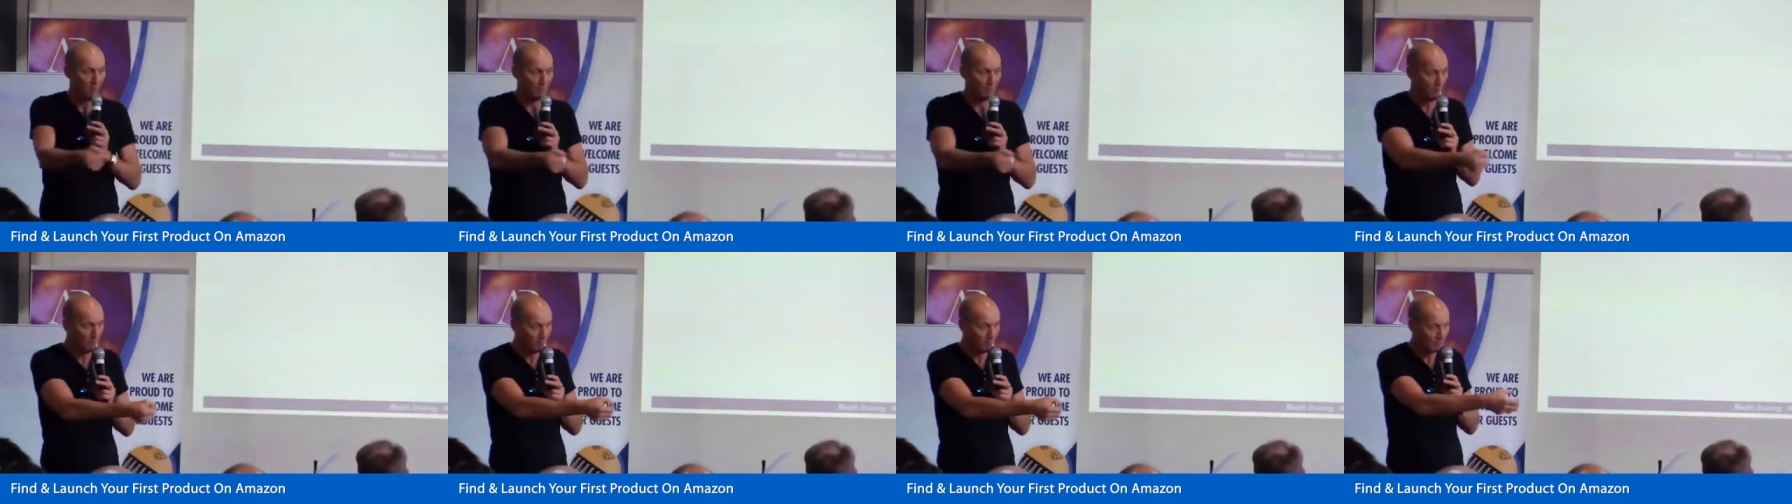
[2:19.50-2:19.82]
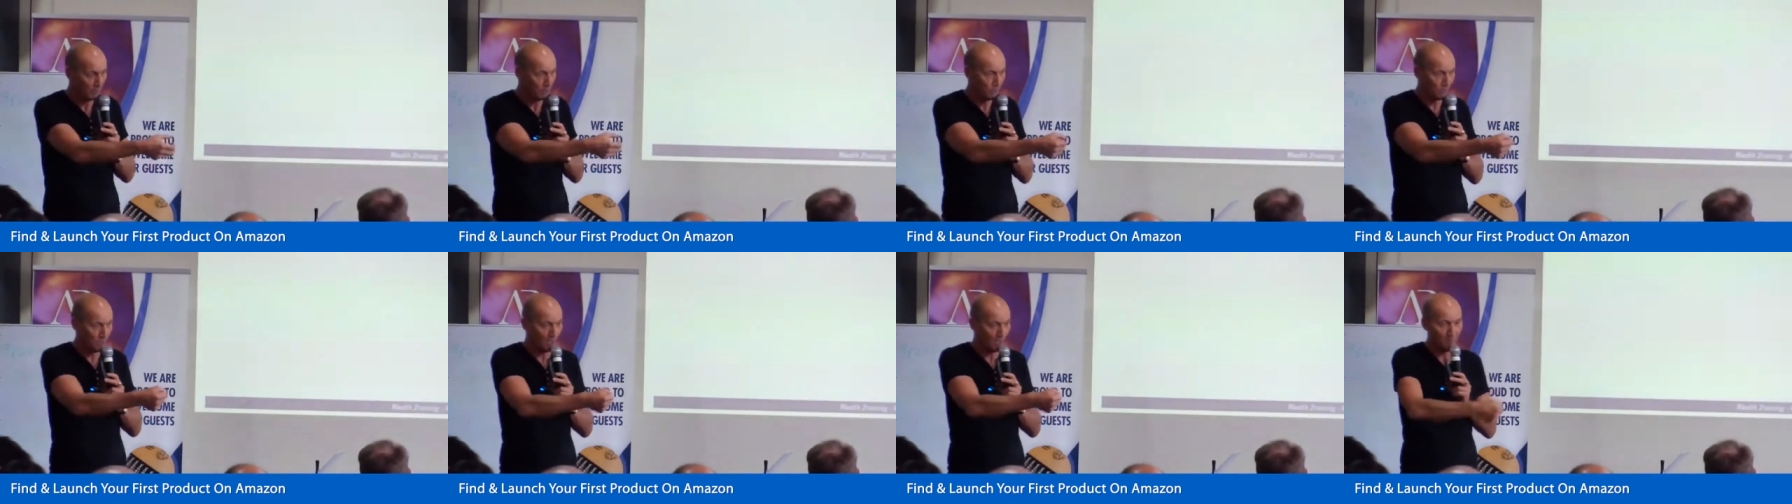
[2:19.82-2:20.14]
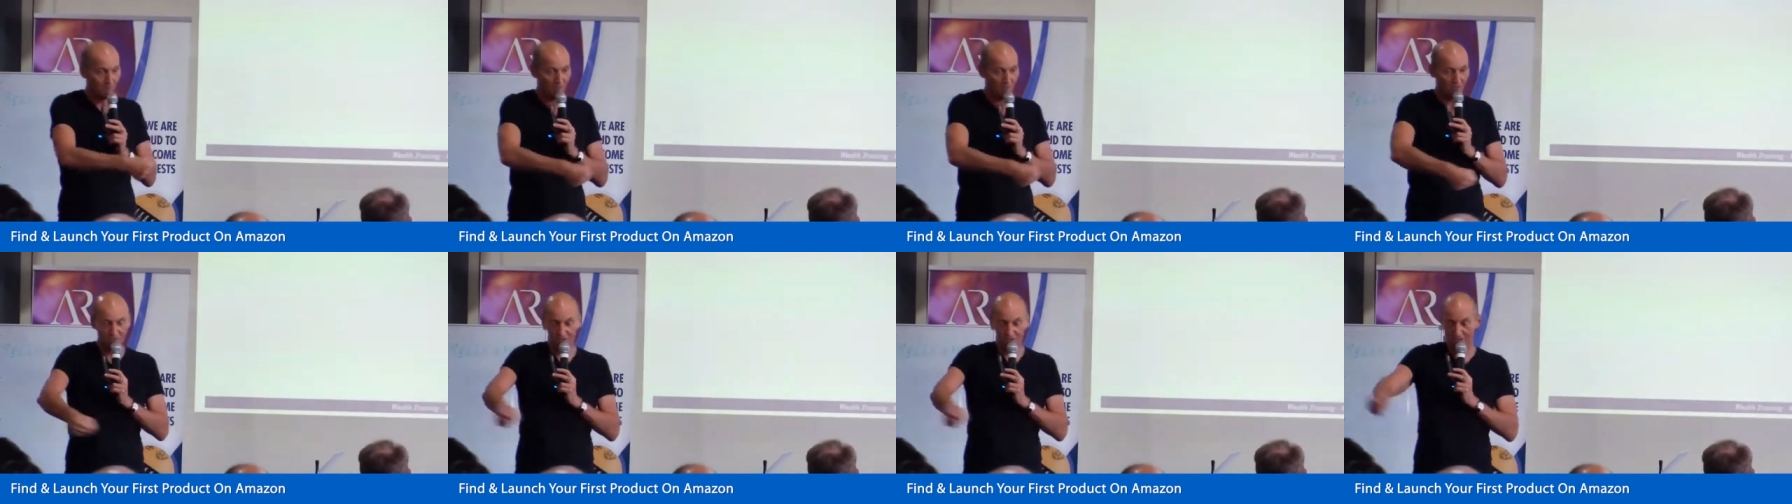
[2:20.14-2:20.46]
ideas out
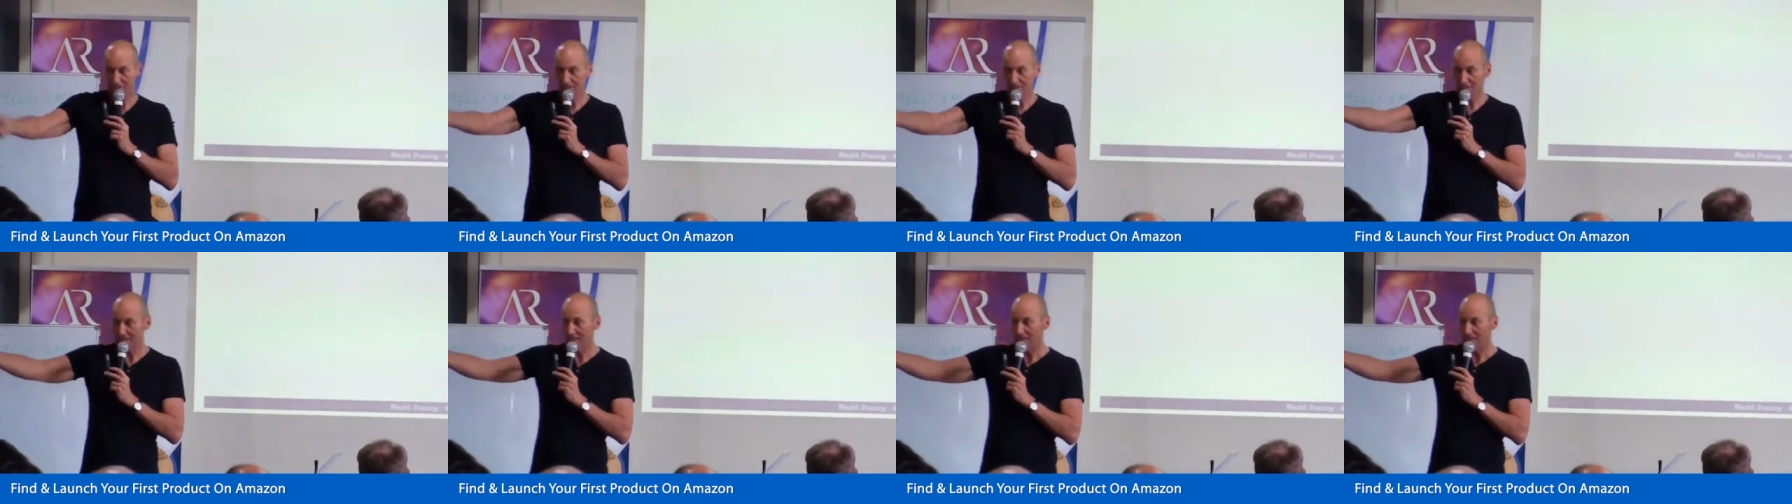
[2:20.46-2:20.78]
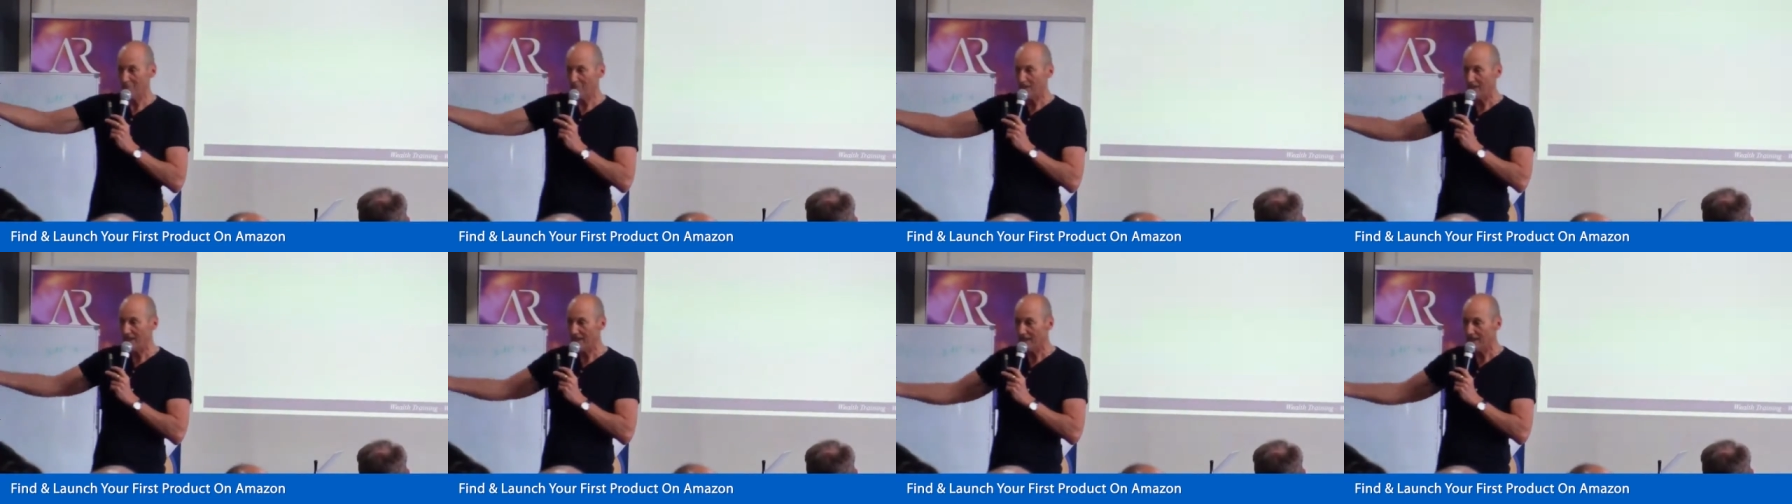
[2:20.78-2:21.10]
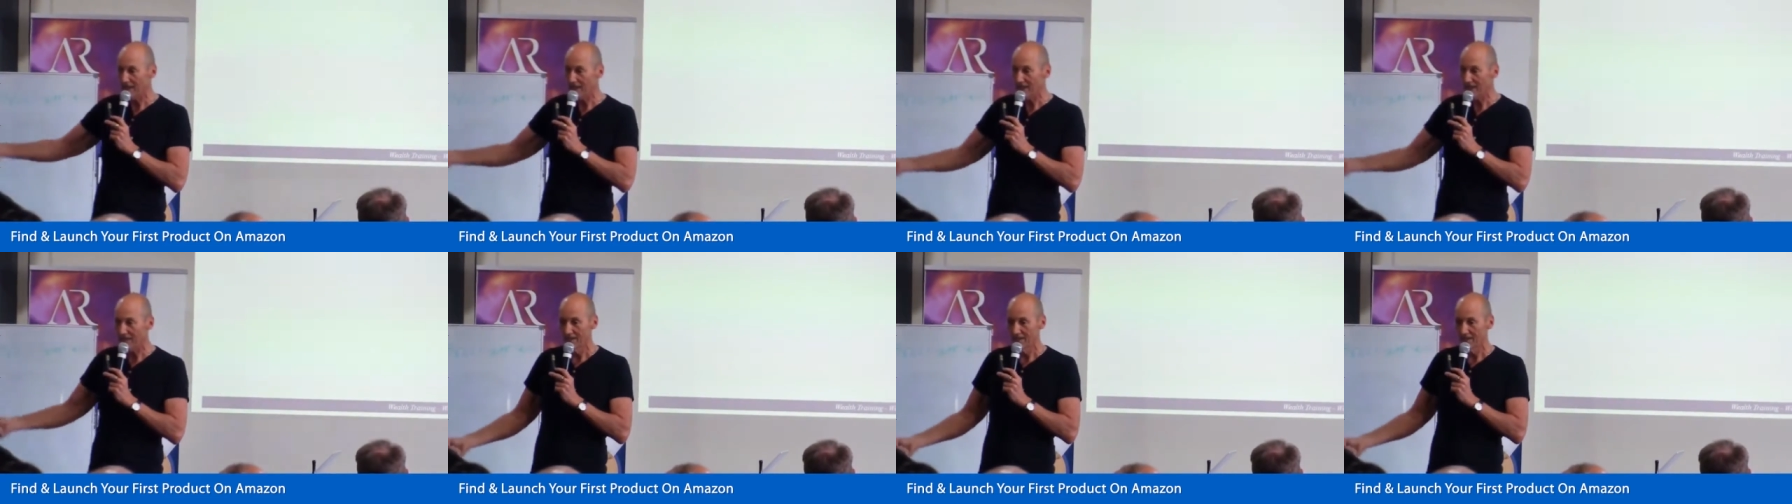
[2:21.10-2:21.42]
of it.
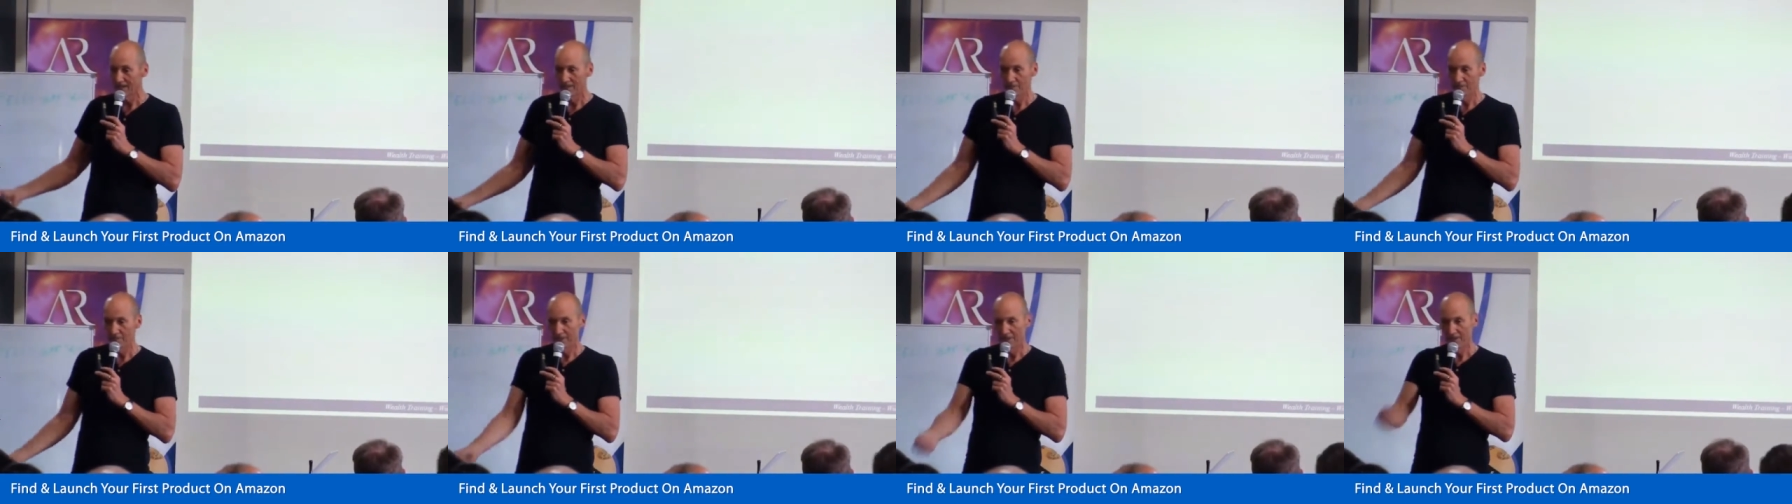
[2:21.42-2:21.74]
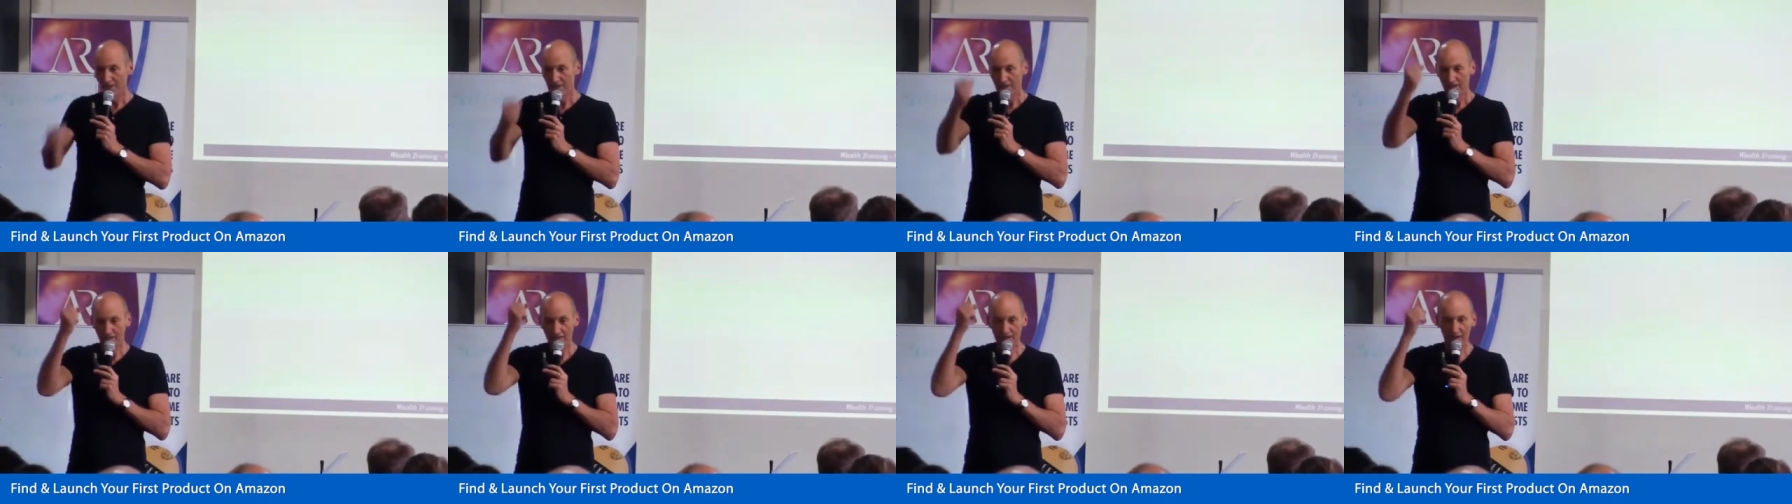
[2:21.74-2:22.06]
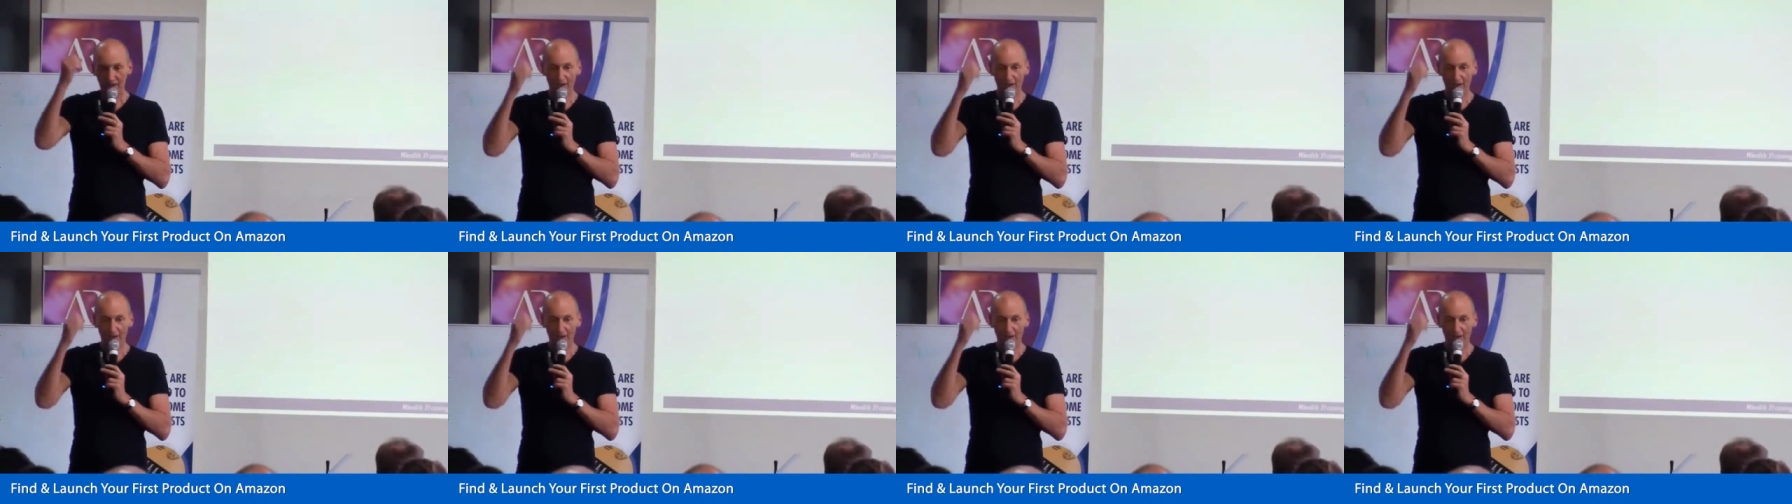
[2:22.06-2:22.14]
Alex